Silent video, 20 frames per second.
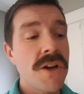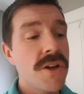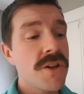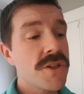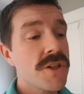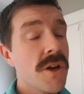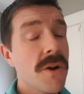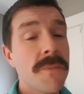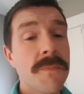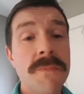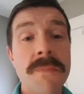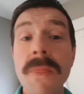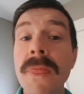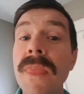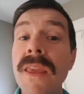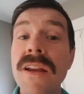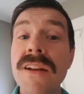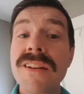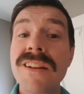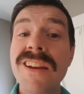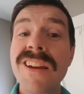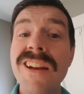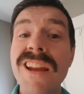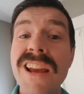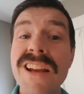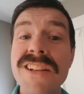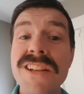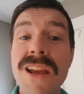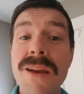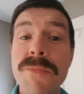So
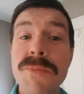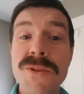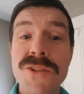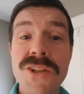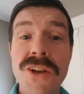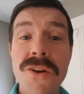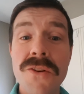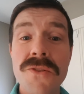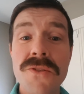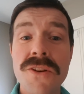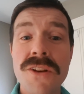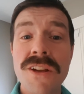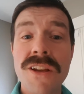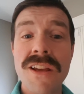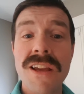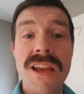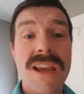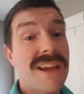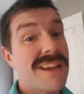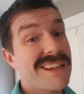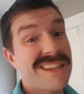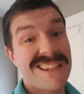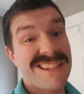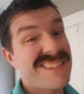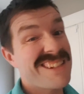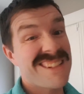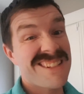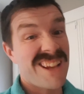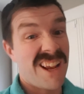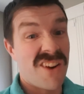today's episode,
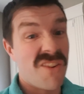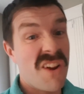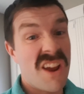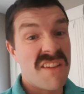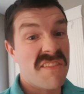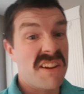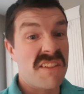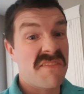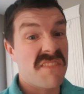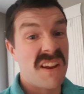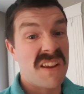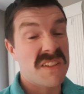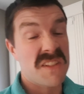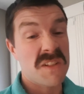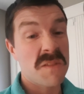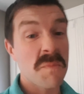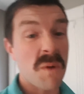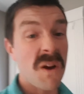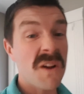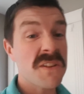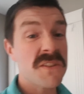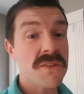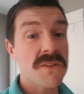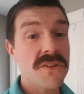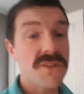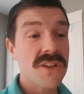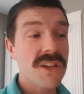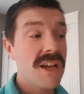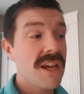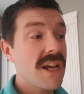since I don't have any fancy
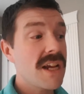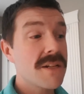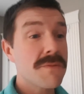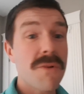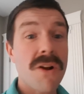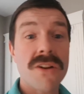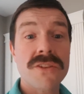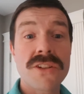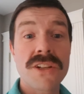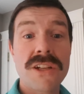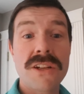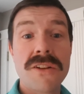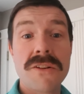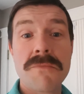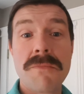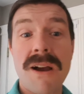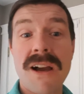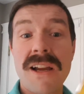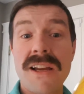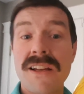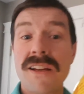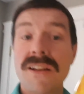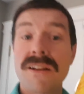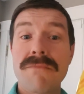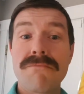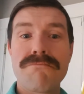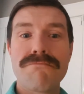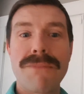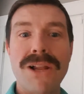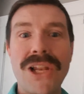sponsors, is brought to you by
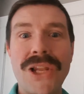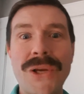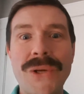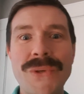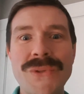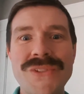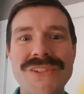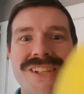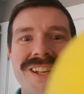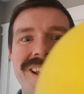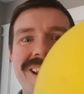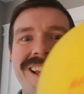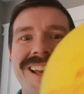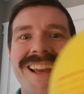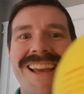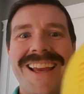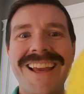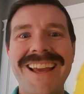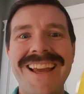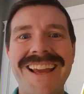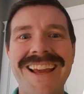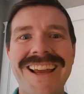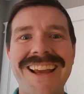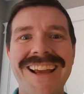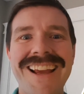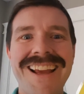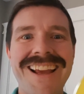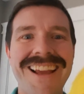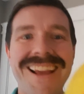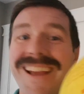balloons.
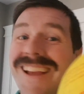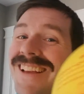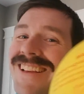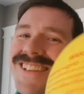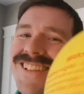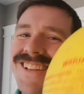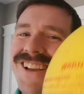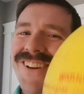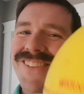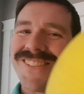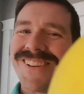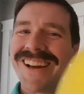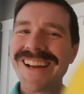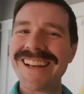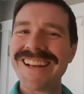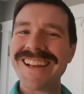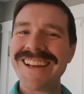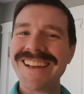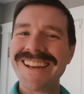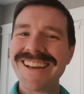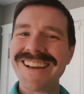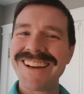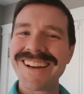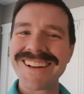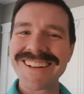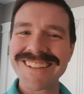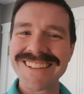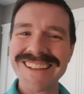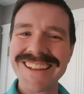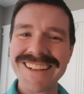So fun,
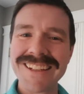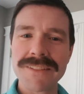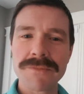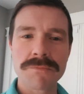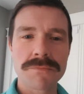aren't they?